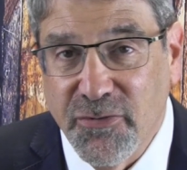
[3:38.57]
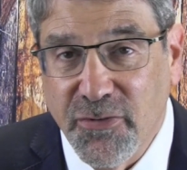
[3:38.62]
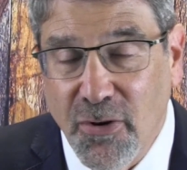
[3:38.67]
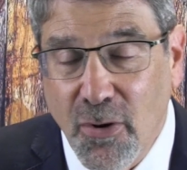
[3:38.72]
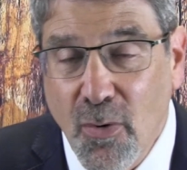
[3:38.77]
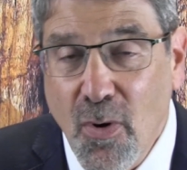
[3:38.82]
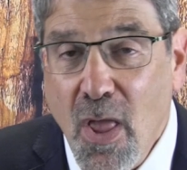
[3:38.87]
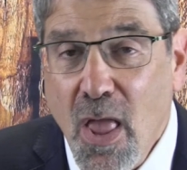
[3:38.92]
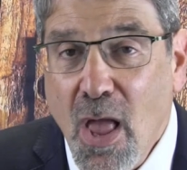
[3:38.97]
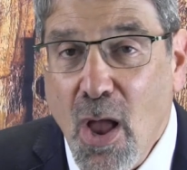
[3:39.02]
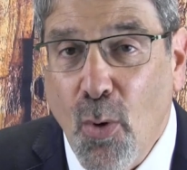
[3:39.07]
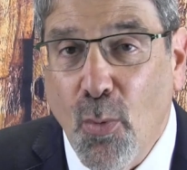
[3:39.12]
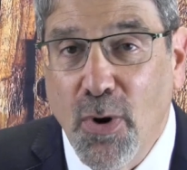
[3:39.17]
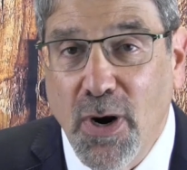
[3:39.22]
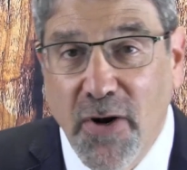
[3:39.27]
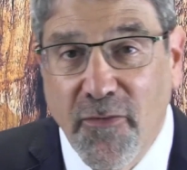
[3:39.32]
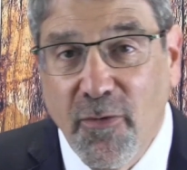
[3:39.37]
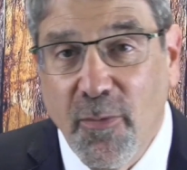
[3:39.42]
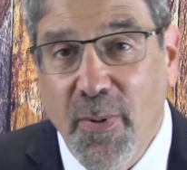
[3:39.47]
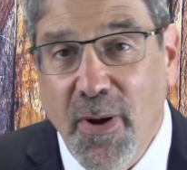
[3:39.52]
So
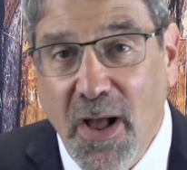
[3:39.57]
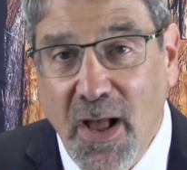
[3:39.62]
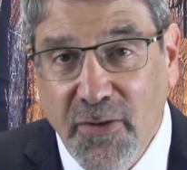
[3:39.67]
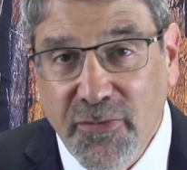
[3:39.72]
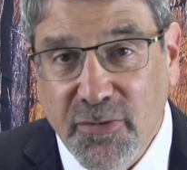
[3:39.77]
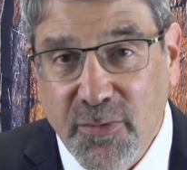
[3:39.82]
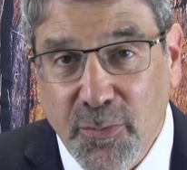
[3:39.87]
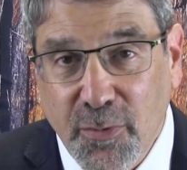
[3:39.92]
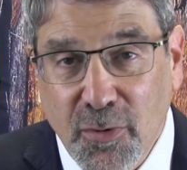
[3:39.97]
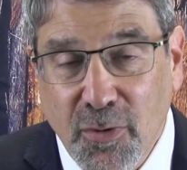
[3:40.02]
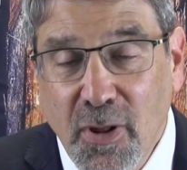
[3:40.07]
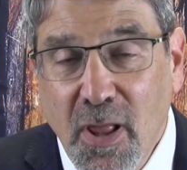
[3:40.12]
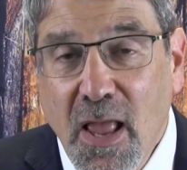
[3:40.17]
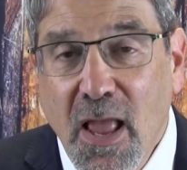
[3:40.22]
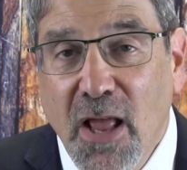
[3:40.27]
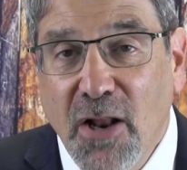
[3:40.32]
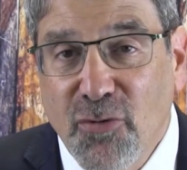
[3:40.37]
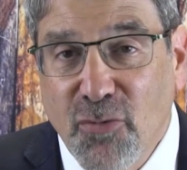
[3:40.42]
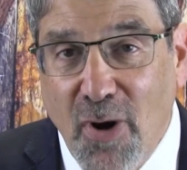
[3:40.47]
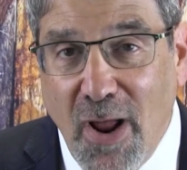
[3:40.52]
whenever possible,
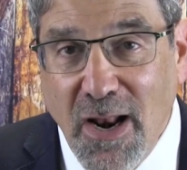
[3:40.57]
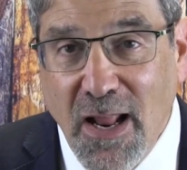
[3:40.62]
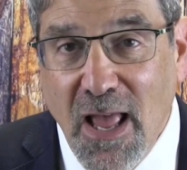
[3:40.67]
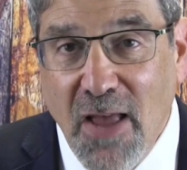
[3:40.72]
try